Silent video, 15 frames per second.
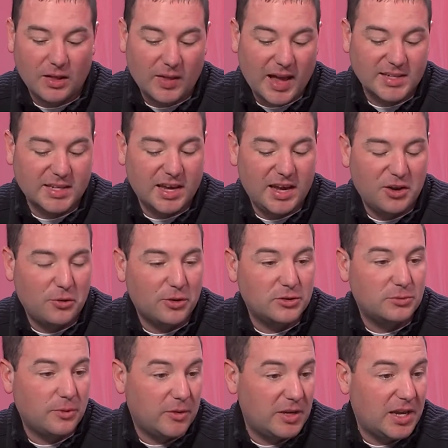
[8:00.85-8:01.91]
Alaska
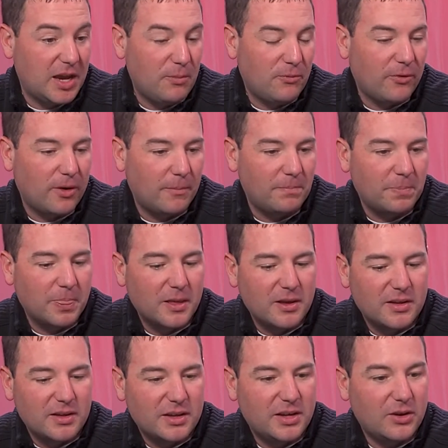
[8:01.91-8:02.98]
Anchorage, where he came from,
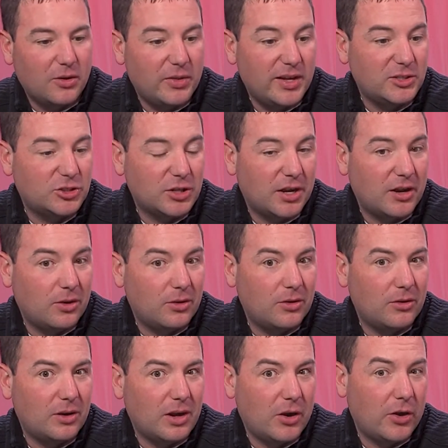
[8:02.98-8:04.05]
you know, they shut out,
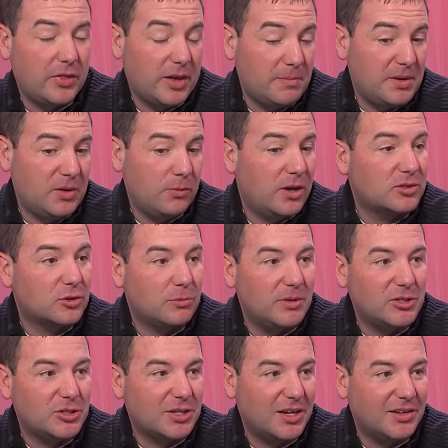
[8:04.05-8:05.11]
I mean, they beat Western
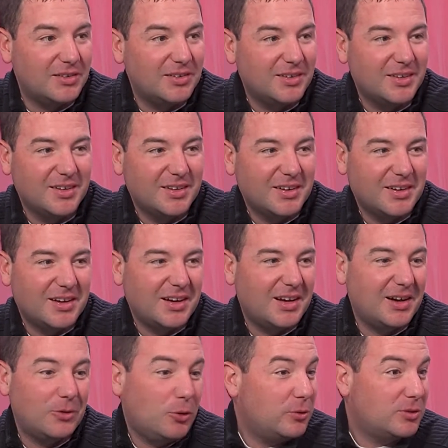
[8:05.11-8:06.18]
Michigan,
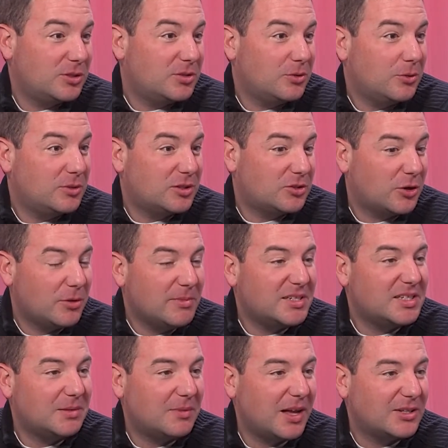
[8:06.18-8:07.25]
uh, who, was a, who was a tournament
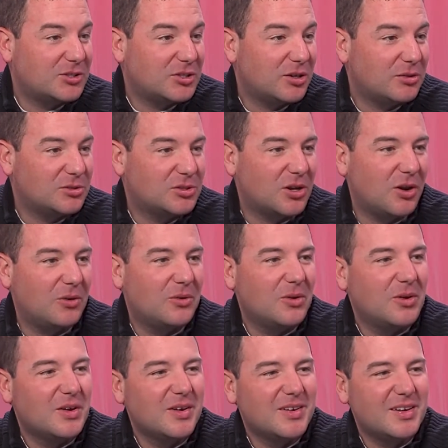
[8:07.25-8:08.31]
team last year. So
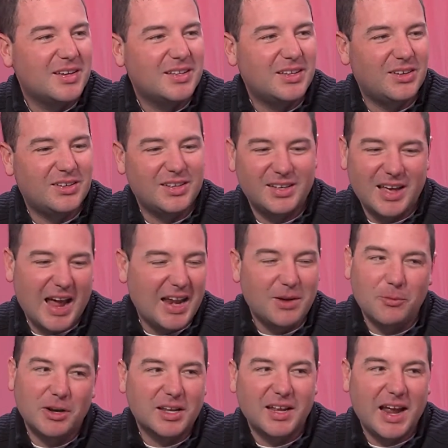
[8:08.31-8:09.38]

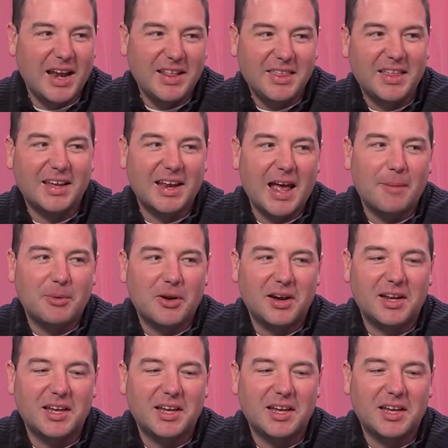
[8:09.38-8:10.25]
anyone can, anything no, can no, happen.